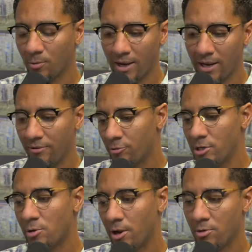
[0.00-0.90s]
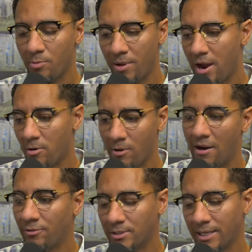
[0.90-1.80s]
away, free credit repair,
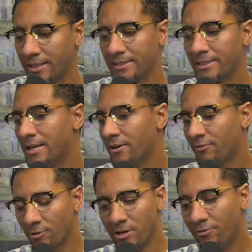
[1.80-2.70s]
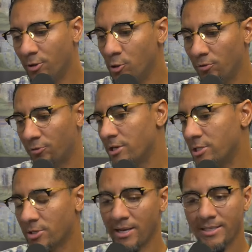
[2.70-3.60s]
raffle tickets, free uh-huh. food, free
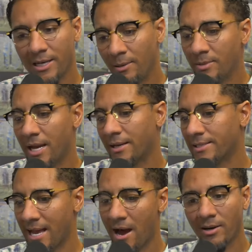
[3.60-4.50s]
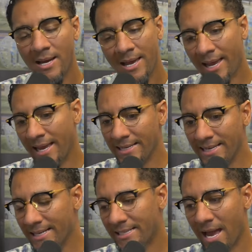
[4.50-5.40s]
drinks. Come check us out and
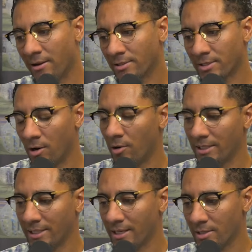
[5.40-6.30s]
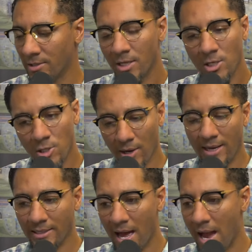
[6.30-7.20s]
discounts on getting
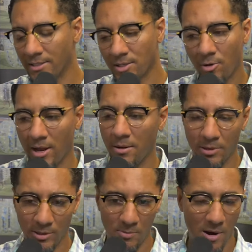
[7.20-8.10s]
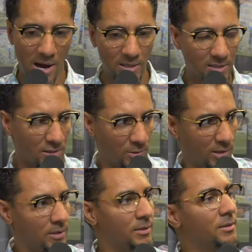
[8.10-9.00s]
trade lines and credit building products as
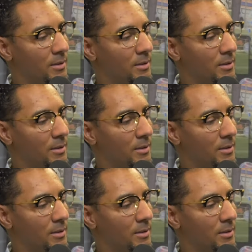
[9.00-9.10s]
well.